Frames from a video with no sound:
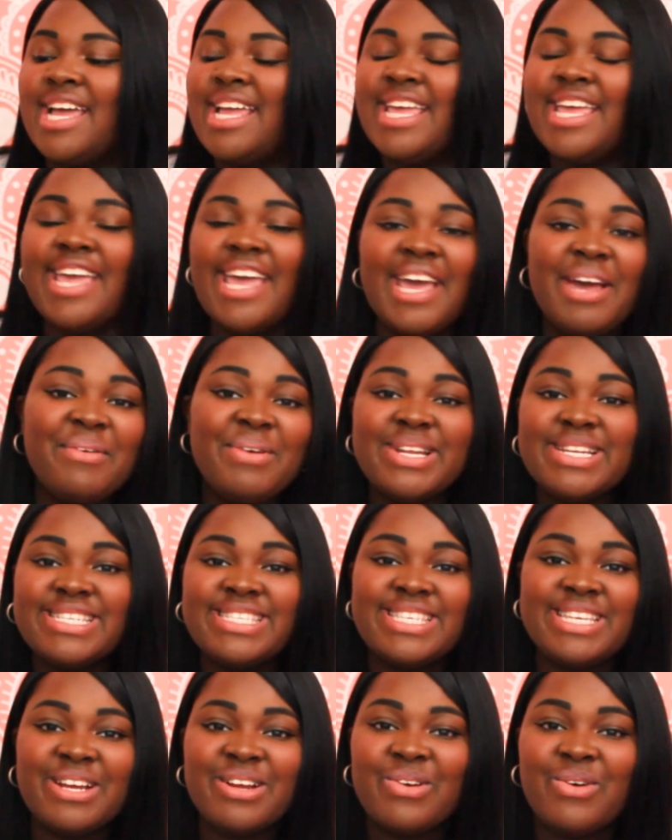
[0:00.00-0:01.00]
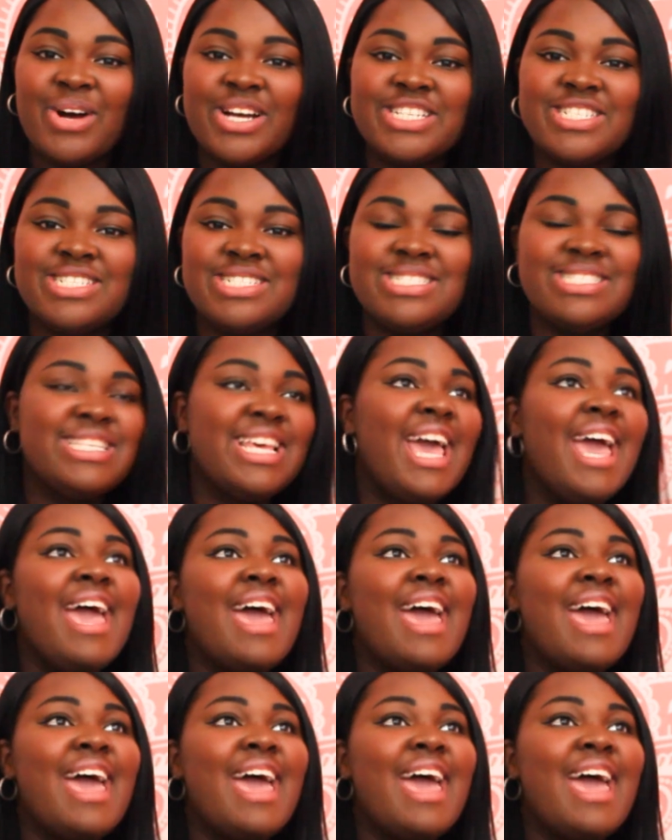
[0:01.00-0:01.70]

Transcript: I can't wait to see your questions.